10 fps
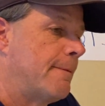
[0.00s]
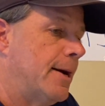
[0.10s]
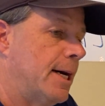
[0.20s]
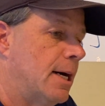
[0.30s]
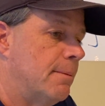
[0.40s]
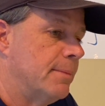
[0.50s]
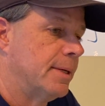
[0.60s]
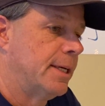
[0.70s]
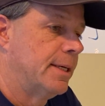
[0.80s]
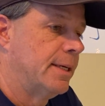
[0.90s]
um,
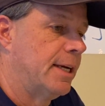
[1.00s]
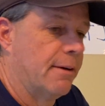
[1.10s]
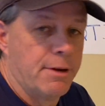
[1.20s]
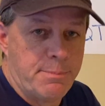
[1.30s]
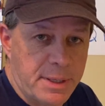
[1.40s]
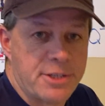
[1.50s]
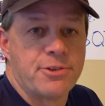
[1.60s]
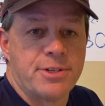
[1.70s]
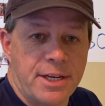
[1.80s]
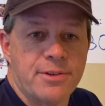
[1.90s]
every
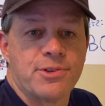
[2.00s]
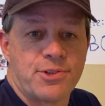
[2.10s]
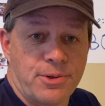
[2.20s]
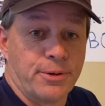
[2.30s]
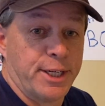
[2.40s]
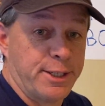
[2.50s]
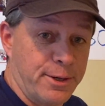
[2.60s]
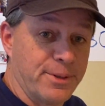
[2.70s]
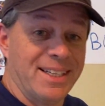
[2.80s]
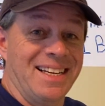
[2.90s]
picture tells a story,
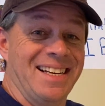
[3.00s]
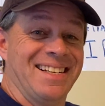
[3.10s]
don't it?